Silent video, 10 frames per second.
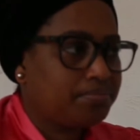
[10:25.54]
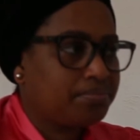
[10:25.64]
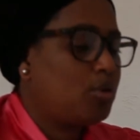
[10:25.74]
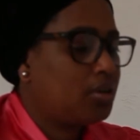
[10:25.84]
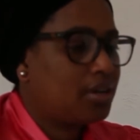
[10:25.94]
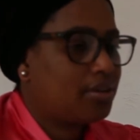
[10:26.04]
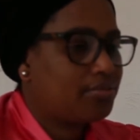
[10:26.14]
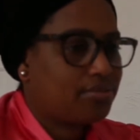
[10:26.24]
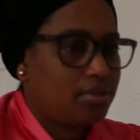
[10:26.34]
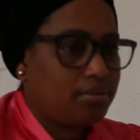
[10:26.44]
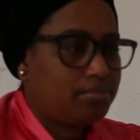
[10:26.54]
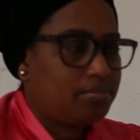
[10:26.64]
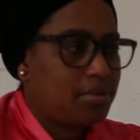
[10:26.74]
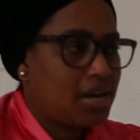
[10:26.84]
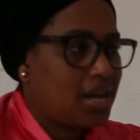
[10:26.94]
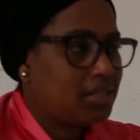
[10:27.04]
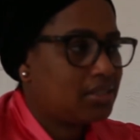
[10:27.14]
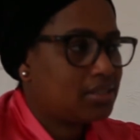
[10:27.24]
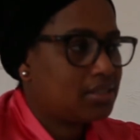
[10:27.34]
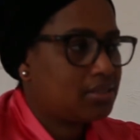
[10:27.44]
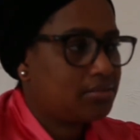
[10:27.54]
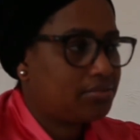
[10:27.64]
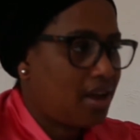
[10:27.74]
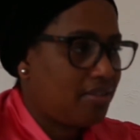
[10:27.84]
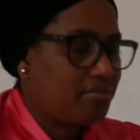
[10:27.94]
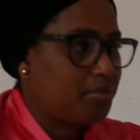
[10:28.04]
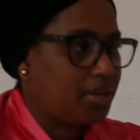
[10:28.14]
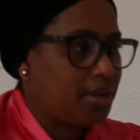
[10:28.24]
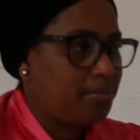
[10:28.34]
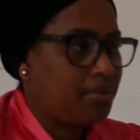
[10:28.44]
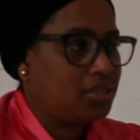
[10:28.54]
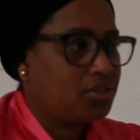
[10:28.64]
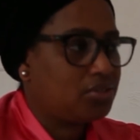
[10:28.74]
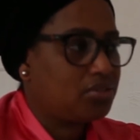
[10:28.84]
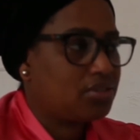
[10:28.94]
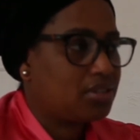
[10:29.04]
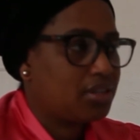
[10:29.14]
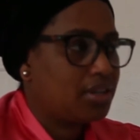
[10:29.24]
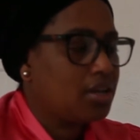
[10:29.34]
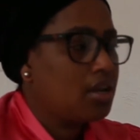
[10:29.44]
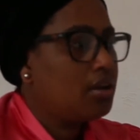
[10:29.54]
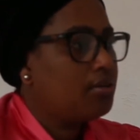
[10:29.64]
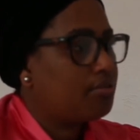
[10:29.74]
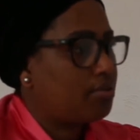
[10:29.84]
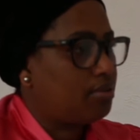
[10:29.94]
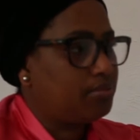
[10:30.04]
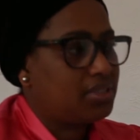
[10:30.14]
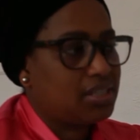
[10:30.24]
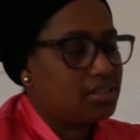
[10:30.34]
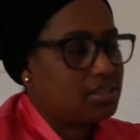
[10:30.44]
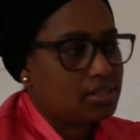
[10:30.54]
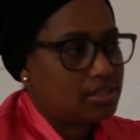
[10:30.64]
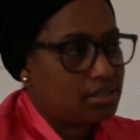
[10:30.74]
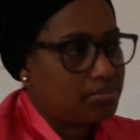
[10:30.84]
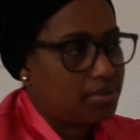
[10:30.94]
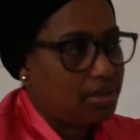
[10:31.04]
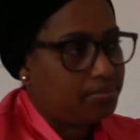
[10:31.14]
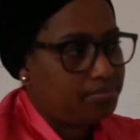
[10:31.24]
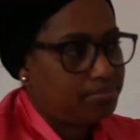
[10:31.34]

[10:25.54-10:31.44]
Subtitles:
Monday from 9 till 5 p.m. and Tuesday from 10 to 6 p.m.